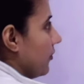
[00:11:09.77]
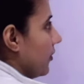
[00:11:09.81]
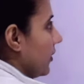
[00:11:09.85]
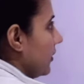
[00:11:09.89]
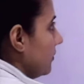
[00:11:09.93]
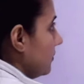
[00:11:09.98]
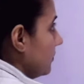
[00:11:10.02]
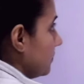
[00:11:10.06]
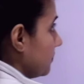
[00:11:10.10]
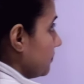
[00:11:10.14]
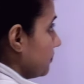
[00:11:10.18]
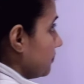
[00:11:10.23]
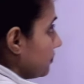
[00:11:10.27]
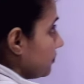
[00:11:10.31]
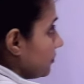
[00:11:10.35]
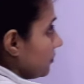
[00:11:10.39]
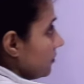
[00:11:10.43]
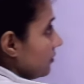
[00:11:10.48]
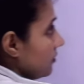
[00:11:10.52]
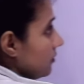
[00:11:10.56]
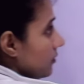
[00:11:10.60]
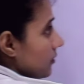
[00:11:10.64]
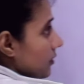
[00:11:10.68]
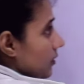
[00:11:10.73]
writing.
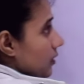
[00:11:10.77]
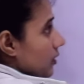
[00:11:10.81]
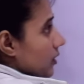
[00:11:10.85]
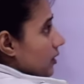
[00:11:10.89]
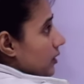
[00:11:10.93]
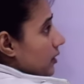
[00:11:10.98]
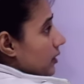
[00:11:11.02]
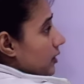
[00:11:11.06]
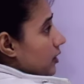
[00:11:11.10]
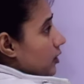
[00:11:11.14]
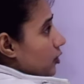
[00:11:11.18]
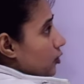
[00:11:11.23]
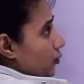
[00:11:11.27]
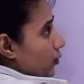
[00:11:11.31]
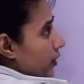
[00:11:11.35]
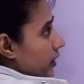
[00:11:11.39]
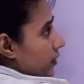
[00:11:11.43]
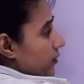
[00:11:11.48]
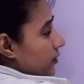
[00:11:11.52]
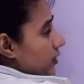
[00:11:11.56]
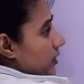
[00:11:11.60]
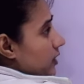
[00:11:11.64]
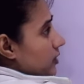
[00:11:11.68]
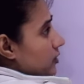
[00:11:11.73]

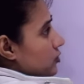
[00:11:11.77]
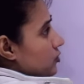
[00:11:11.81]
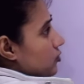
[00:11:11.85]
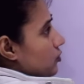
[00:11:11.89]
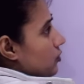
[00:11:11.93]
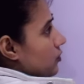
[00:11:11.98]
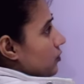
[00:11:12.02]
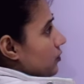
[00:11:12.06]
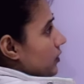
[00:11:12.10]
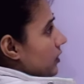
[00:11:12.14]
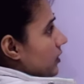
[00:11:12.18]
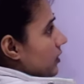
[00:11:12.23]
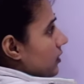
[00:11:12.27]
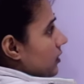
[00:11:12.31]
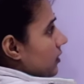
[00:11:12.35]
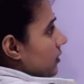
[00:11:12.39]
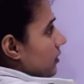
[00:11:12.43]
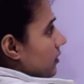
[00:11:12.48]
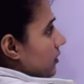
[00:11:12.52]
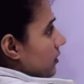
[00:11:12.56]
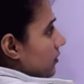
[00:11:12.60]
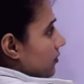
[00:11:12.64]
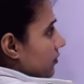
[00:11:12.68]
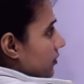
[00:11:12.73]
Whenever control will,
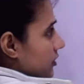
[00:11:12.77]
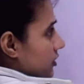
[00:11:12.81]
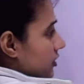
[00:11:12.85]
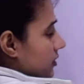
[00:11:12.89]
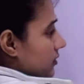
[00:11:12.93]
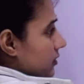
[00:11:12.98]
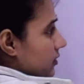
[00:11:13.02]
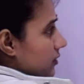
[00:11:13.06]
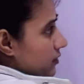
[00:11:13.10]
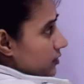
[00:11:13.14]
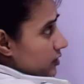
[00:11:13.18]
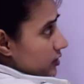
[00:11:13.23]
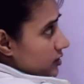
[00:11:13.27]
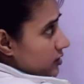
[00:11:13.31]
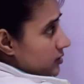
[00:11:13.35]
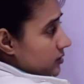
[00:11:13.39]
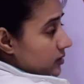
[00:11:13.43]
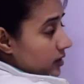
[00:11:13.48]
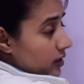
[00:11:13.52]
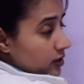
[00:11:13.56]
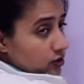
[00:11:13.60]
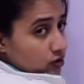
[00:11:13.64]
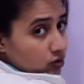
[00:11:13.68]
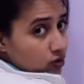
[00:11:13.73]

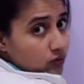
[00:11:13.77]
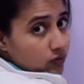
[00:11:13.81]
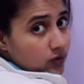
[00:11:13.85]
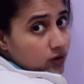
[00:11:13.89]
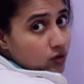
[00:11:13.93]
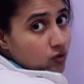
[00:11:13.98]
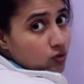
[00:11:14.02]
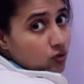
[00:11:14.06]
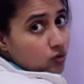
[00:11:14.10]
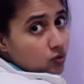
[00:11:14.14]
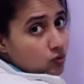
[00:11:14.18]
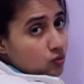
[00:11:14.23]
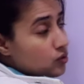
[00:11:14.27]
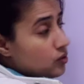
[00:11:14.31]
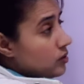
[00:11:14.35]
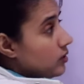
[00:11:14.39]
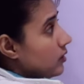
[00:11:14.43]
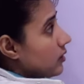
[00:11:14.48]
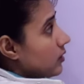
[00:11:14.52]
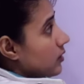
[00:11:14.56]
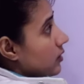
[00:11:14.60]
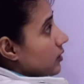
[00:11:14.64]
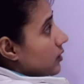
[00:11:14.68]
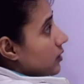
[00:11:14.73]
first control will go to
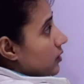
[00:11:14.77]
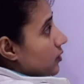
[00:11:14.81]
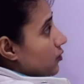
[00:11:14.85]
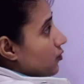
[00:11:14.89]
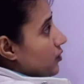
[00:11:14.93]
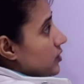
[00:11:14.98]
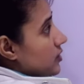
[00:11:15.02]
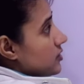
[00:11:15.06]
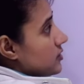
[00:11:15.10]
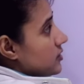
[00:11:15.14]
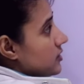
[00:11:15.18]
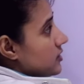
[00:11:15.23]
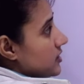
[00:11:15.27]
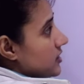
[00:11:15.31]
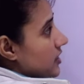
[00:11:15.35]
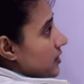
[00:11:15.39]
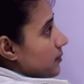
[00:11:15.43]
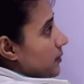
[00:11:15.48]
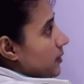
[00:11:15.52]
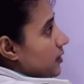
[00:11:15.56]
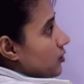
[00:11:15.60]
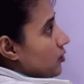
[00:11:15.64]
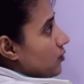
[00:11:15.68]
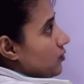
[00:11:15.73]
first
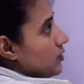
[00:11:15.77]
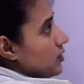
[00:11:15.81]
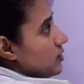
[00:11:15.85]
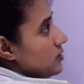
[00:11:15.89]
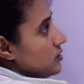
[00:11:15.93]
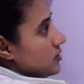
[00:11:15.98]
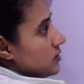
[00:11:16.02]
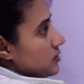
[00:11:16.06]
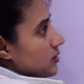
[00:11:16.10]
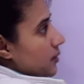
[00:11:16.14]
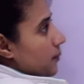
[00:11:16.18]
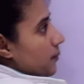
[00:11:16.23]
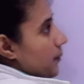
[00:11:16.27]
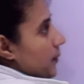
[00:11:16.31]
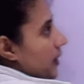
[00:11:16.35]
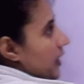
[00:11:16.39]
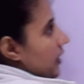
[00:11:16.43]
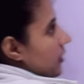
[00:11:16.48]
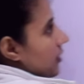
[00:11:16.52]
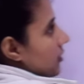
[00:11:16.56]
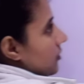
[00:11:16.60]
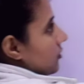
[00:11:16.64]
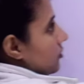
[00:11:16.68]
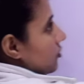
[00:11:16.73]
statement of this
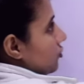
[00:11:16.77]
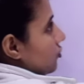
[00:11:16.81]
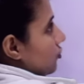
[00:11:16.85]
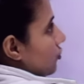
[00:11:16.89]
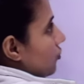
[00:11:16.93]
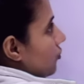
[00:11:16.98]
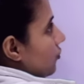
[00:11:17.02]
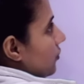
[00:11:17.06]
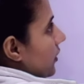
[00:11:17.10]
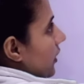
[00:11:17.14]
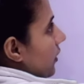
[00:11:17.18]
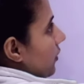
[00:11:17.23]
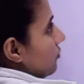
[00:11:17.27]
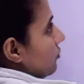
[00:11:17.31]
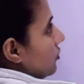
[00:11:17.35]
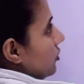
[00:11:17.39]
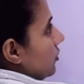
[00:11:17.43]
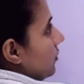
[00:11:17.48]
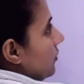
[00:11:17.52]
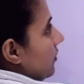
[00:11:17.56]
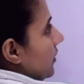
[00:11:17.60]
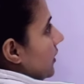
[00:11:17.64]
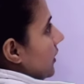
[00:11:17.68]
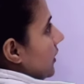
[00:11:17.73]
main. So we have
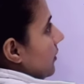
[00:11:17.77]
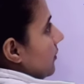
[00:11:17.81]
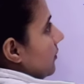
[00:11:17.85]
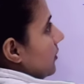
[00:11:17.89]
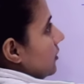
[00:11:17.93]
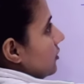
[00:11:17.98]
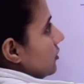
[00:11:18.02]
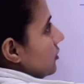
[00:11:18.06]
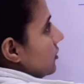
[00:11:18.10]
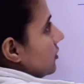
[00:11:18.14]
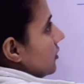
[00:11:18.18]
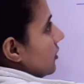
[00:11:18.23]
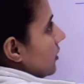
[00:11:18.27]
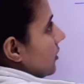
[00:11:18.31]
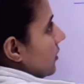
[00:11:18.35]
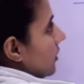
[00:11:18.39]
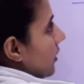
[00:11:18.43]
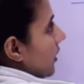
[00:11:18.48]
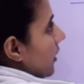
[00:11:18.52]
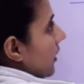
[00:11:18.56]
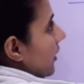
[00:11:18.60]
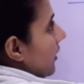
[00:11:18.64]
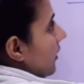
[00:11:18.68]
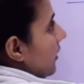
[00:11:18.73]
3 variables,
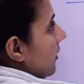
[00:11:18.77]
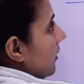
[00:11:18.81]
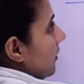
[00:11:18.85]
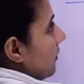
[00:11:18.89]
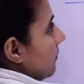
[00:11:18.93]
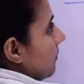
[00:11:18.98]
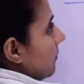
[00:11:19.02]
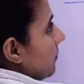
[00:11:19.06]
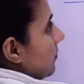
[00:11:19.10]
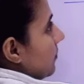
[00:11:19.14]
I,